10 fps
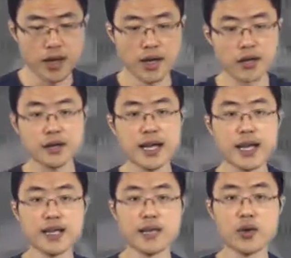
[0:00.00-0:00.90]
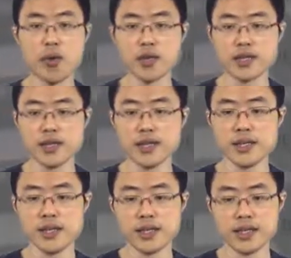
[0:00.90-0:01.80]
Uh, that
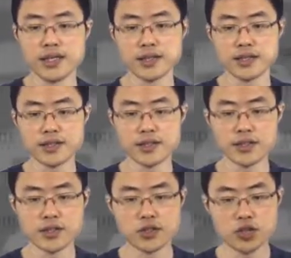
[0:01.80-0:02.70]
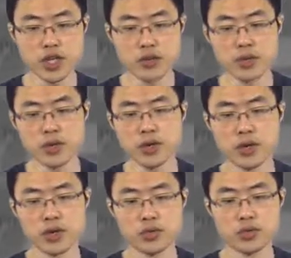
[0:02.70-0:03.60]
inequality is, is general,
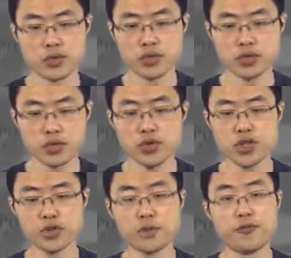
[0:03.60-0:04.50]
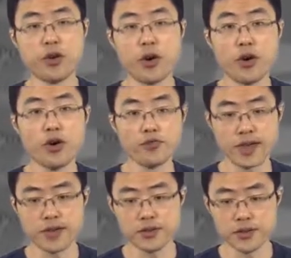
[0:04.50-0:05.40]
is too general for all
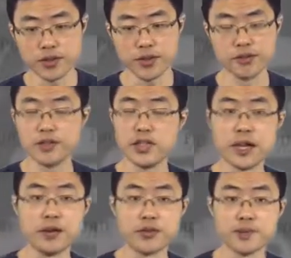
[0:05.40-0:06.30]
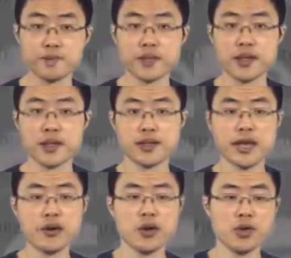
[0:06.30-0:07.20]
values of E out.
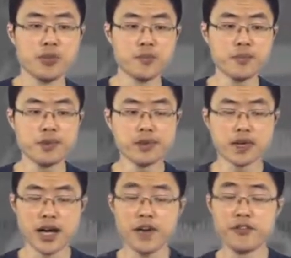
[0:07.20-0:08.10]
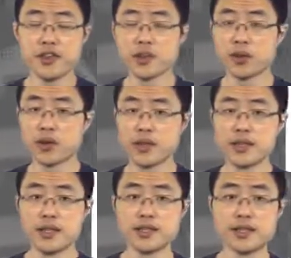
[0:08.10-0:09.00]
Now, remember that the half
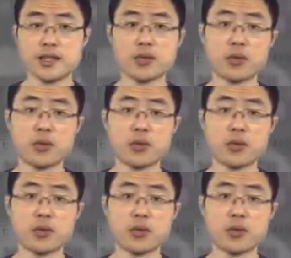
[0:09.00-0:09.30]
inequality is an